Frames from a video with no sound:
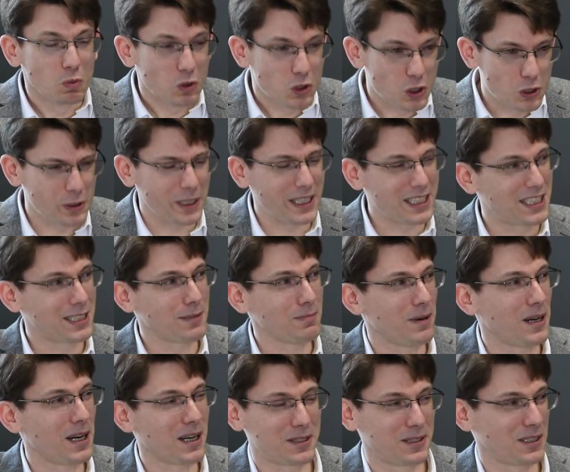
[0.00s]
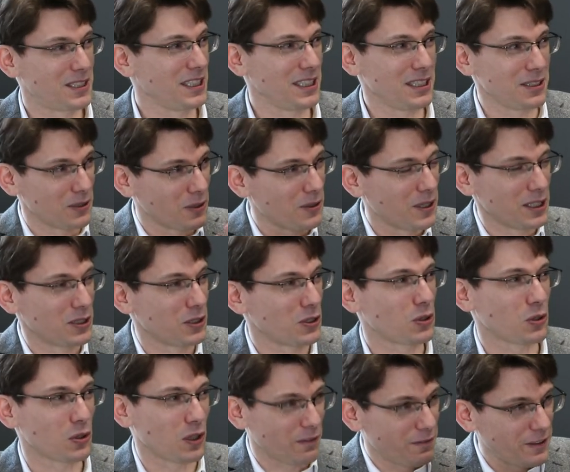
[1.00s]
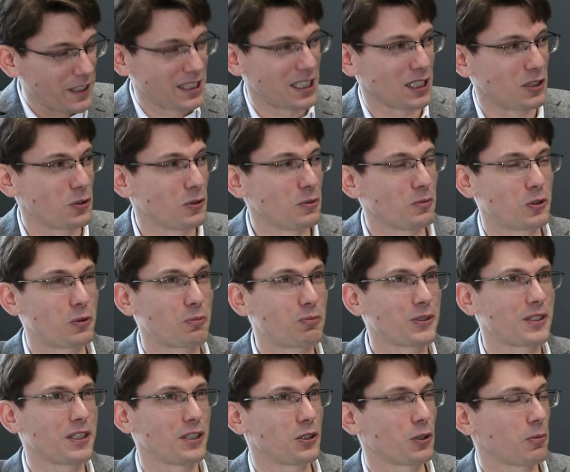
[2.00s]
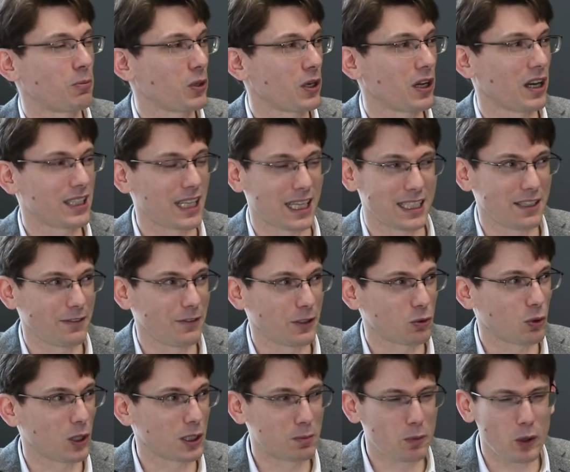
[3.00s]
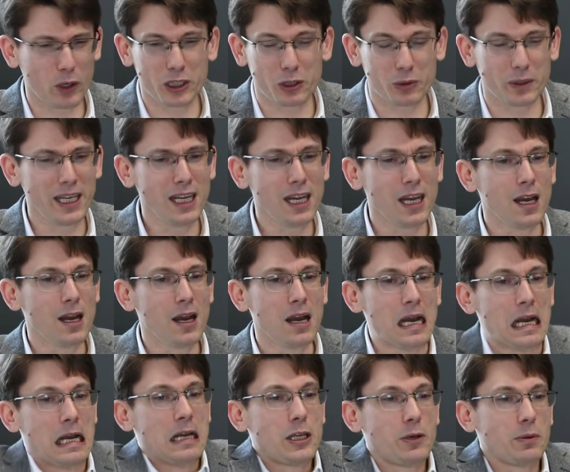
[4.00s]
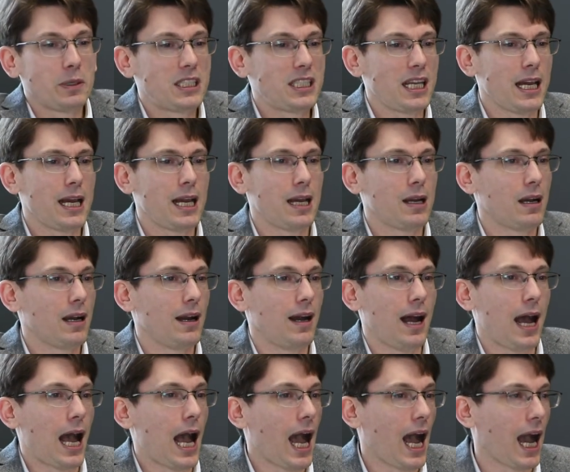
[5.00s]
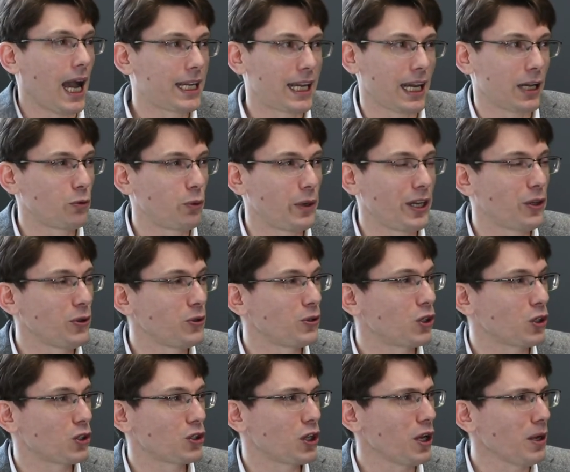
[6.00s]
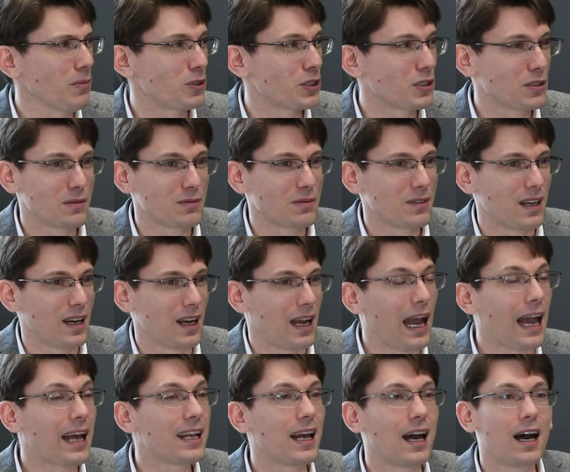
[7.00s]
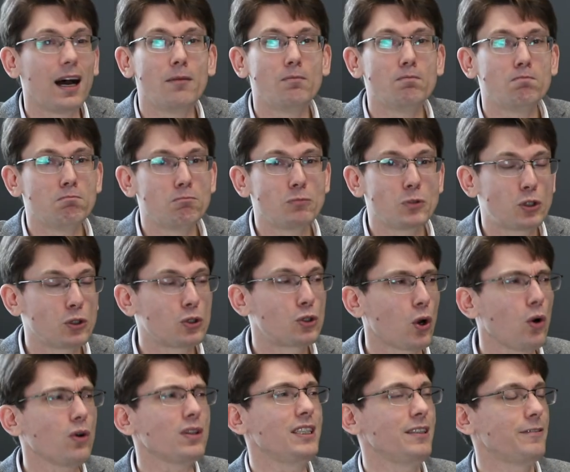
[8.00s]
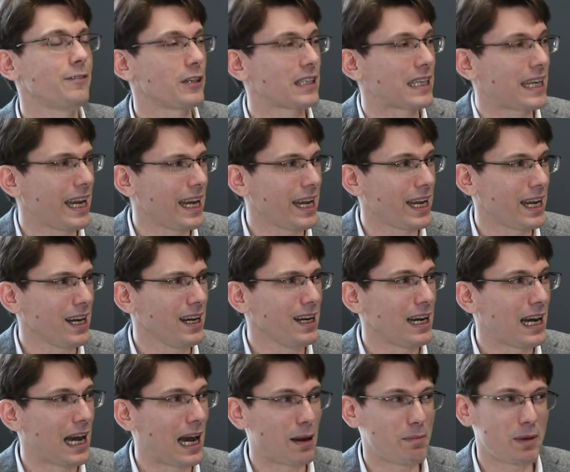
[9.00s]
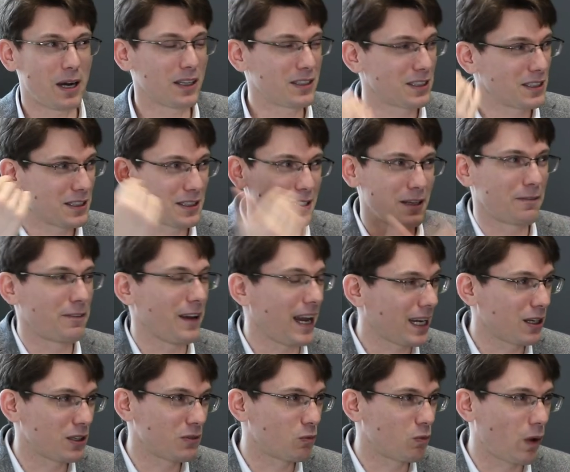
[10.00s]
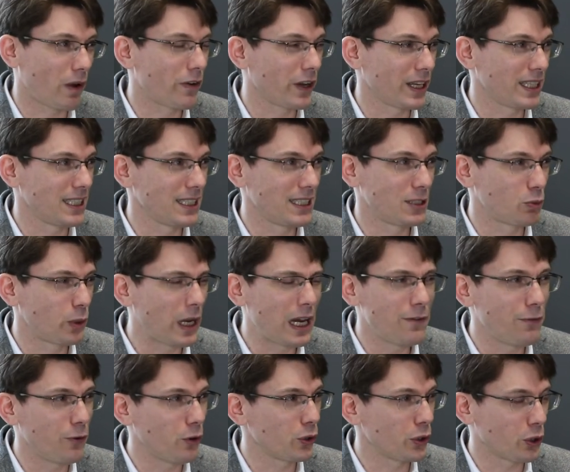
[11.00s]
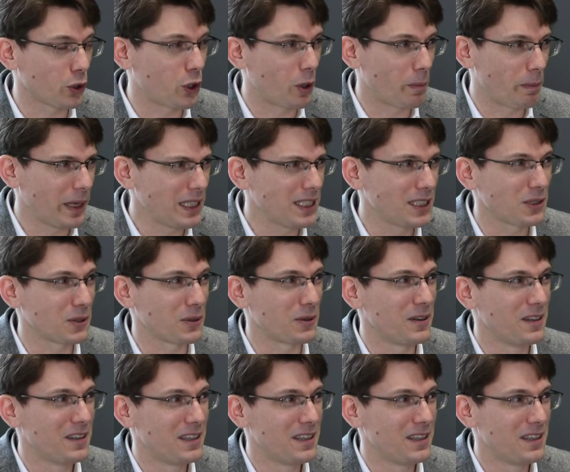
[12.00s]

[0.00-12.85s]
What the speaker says: treats marketing, and the sort of things that you to present your product as if it was poetry, you would say, I can reuse those terms. And you don't even care about the fact whether it is real for your competitor.